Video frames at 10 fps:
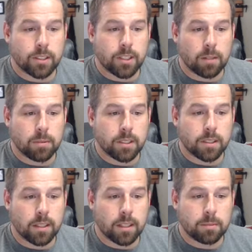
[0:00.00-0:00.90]
jobless
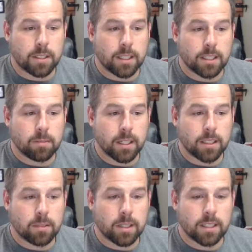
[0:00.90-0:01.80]
claims estimated
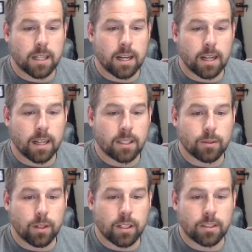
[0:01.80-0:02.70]
to be as high as
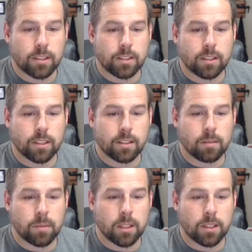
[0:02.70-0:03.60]
133
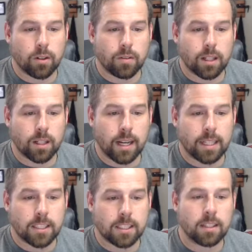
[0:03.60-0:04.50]
million over the
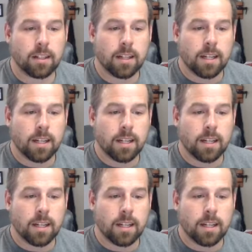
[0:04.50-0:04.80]
last year,